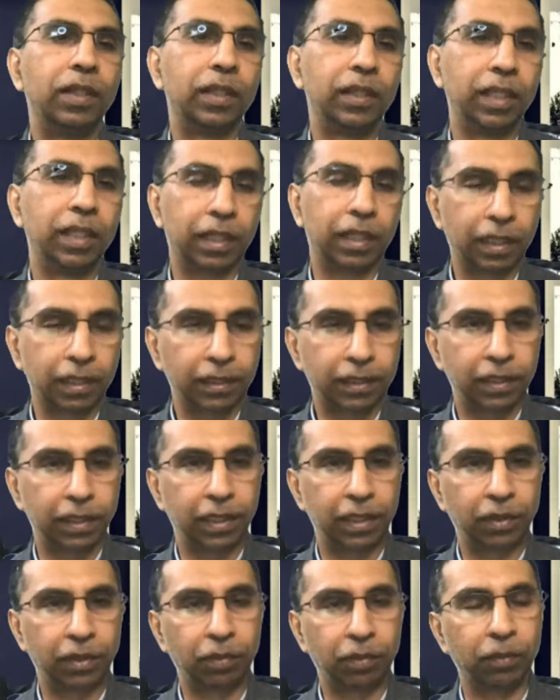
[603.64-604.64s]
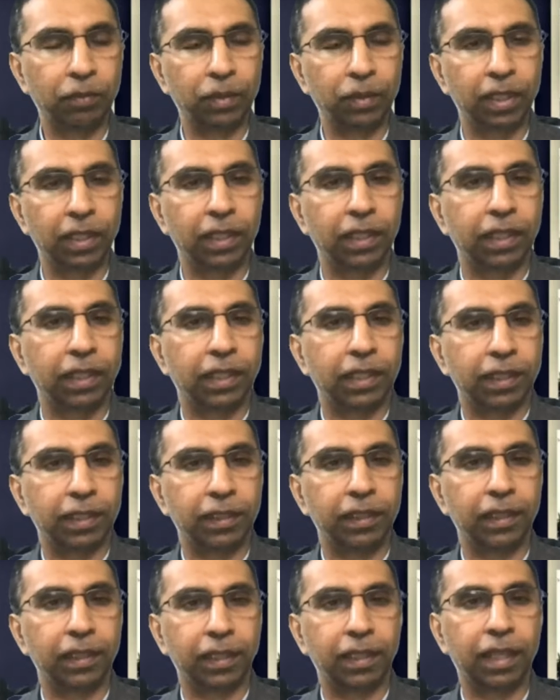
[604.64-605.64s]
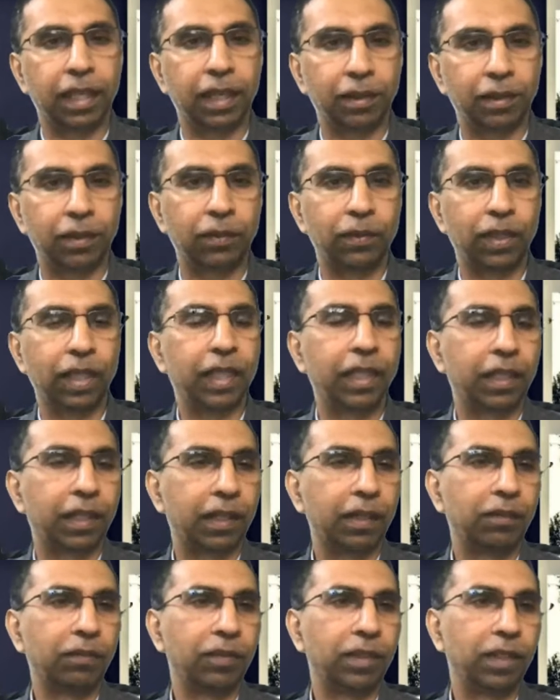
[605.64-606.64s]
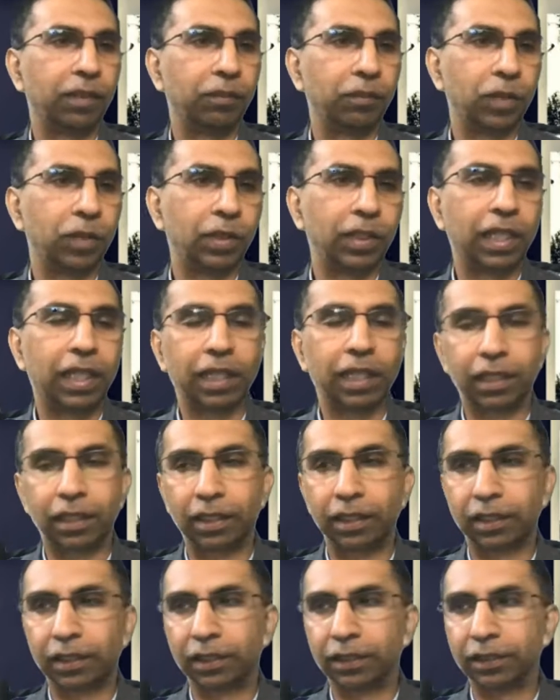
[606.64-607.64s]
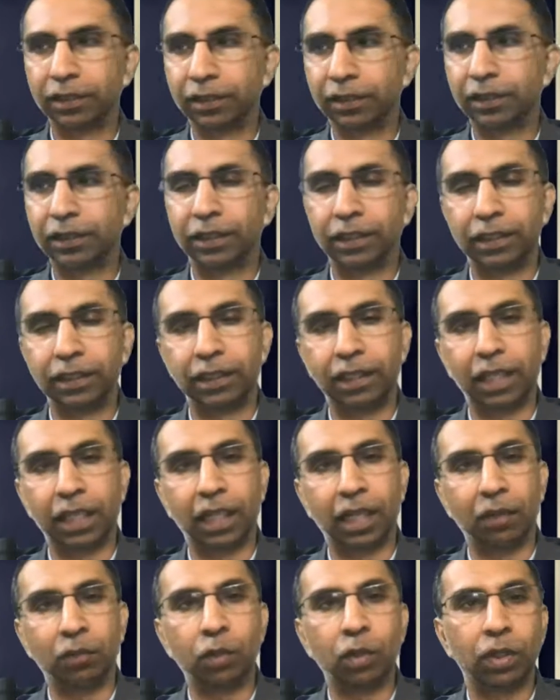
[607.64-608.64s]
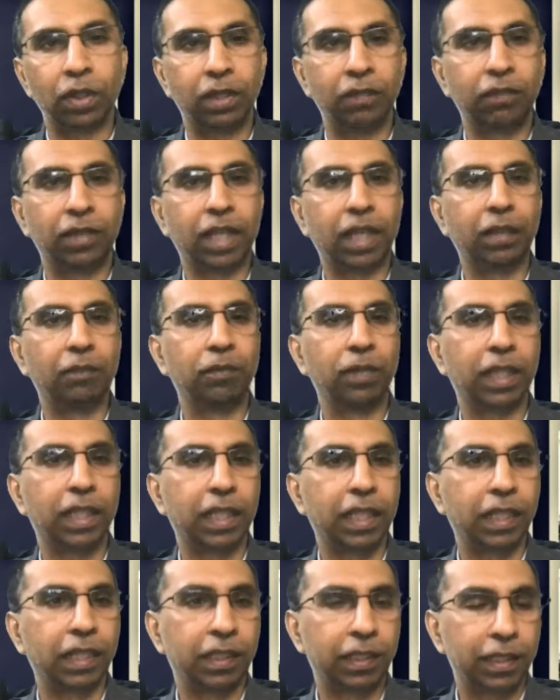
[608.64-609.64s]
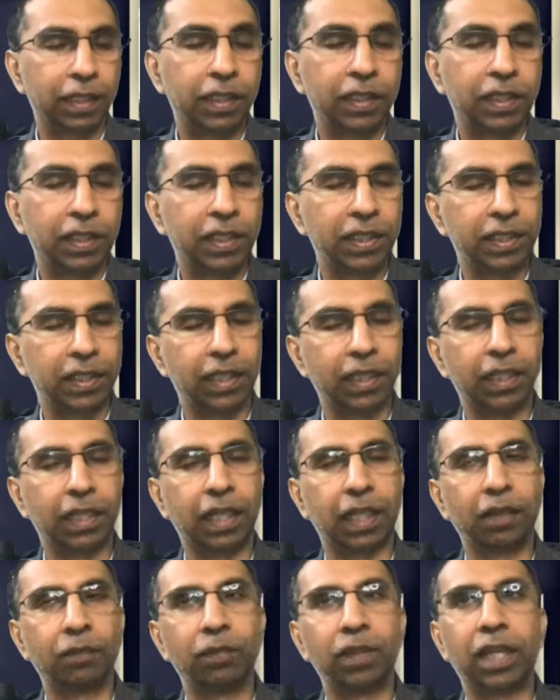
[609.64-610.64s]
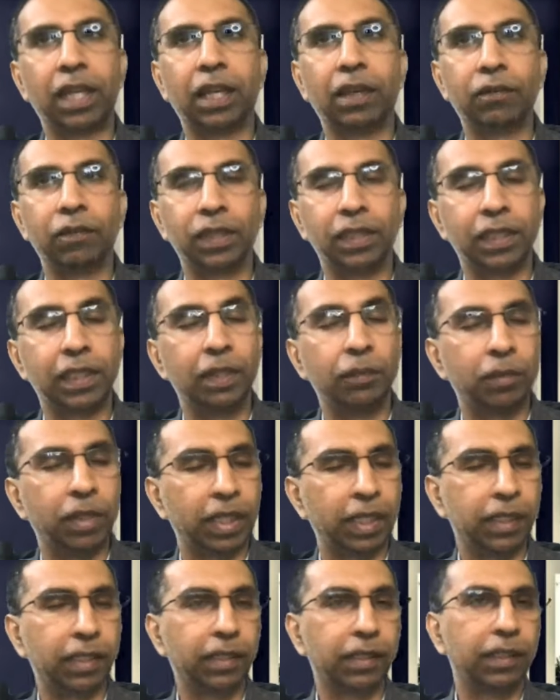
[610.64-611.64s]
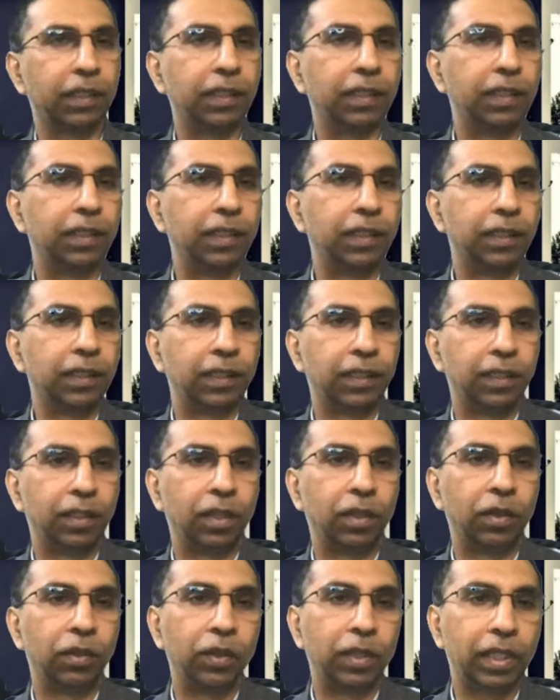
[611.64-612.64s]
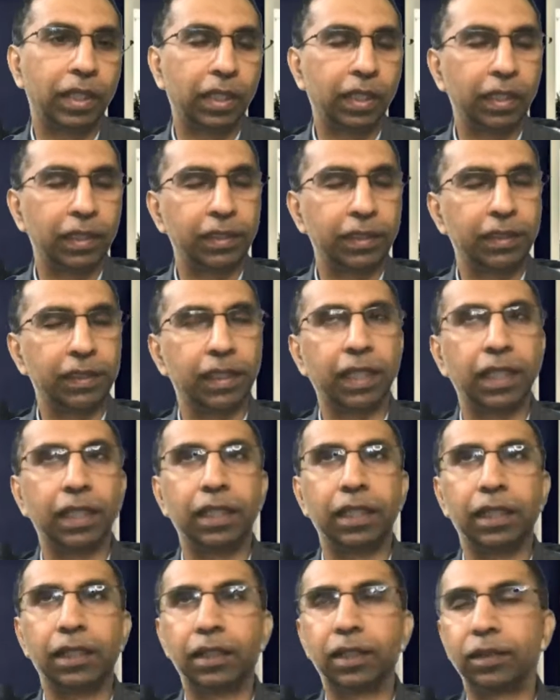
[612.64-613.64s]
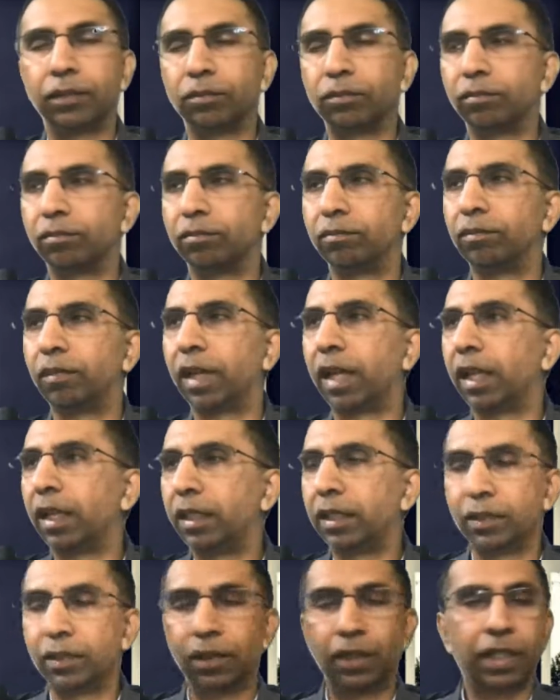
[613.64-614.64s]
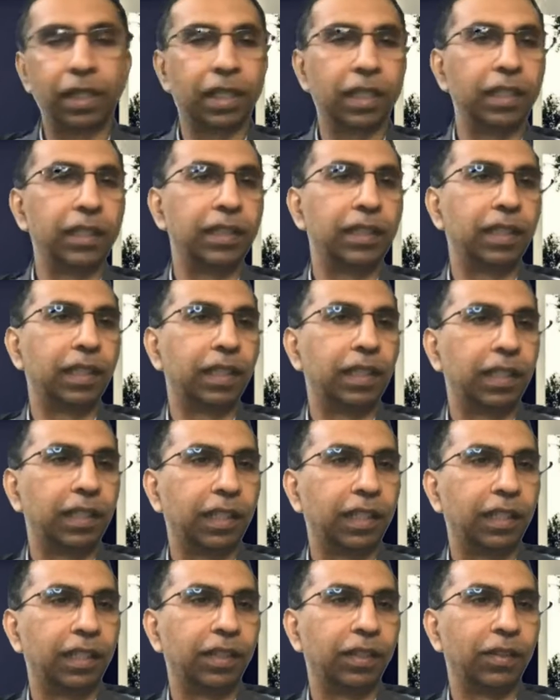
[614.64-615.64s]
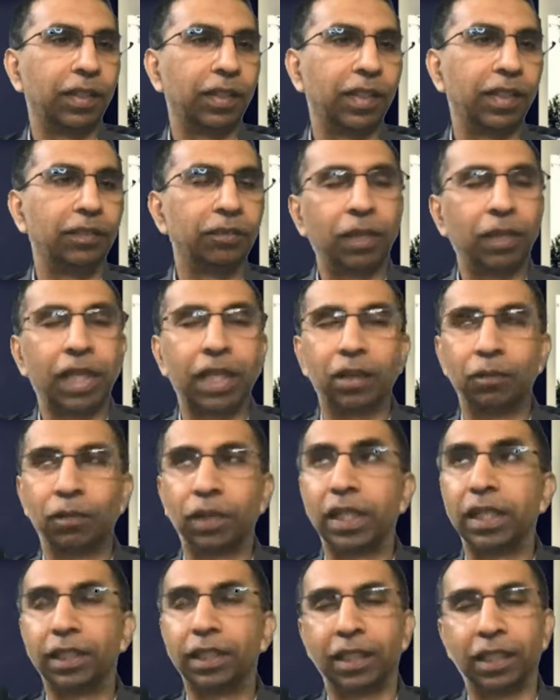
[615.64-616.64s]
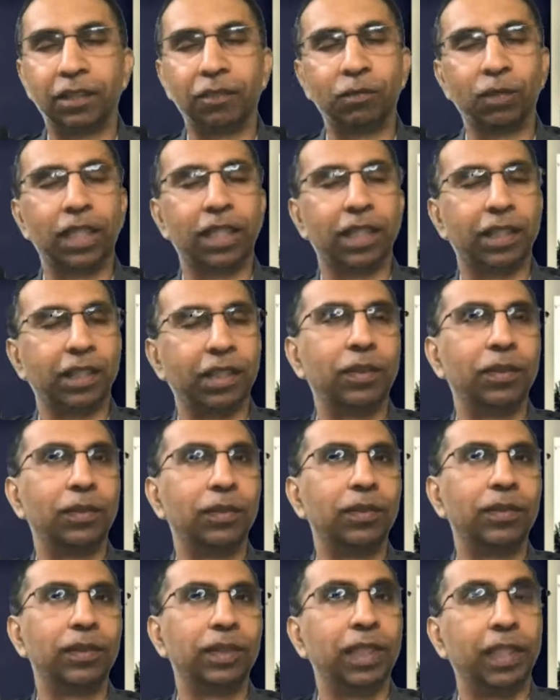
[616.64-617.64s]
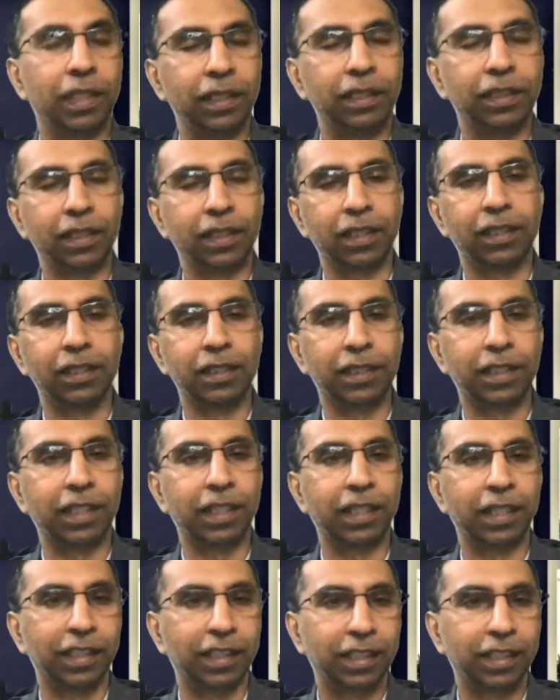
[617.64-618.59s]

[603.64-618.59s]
their constraints may be that they have to take care of them. So the amount of time they can, discretionary time they have is limited. Now you can say that, well, it's not a constraint and you can make up anything, but it is a constraint.